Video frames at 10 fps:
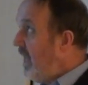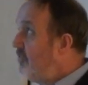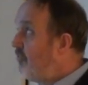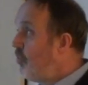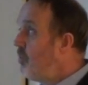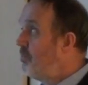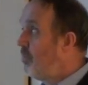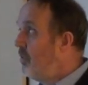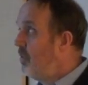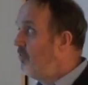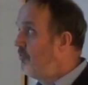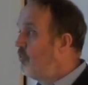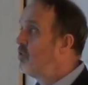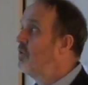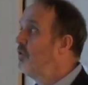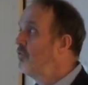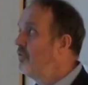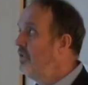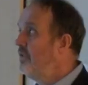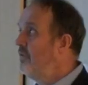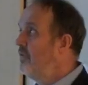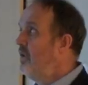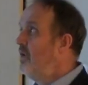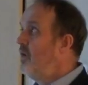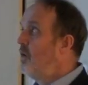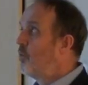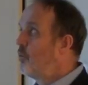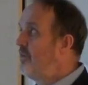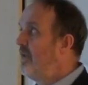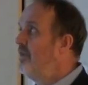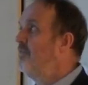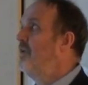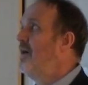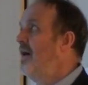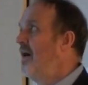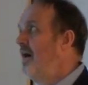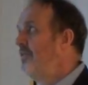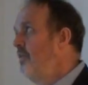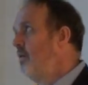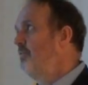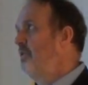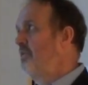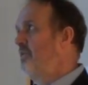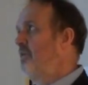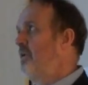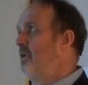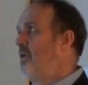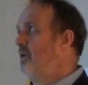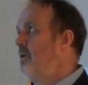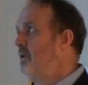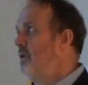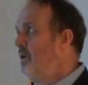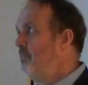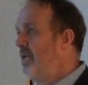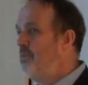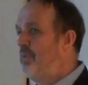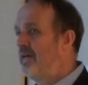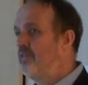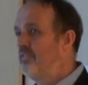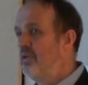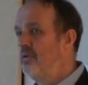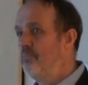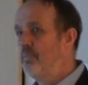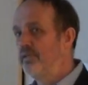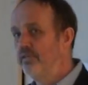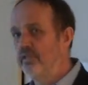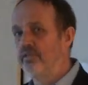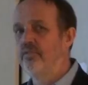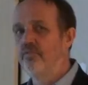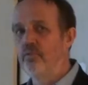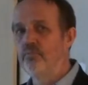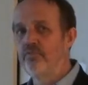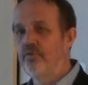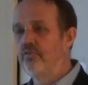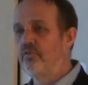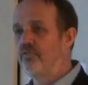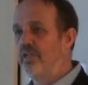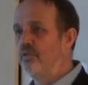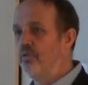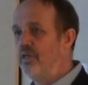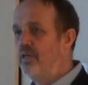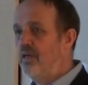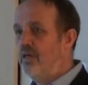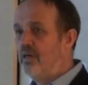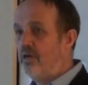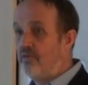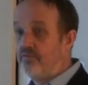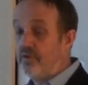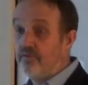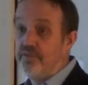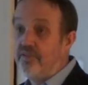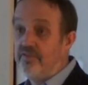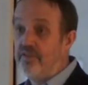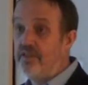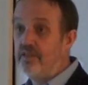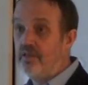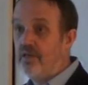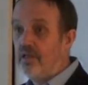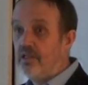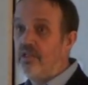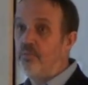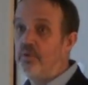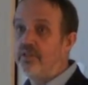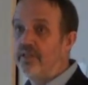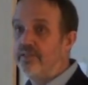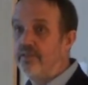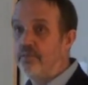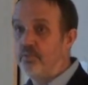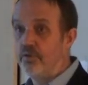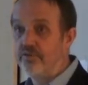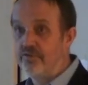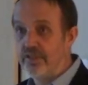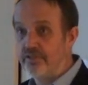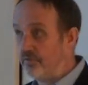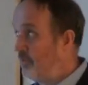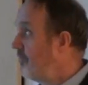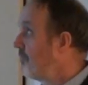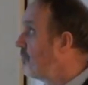And four, four countries which have adopted uh, plain packaging, but not from the 1st of January of, of this year, they will get their points later on.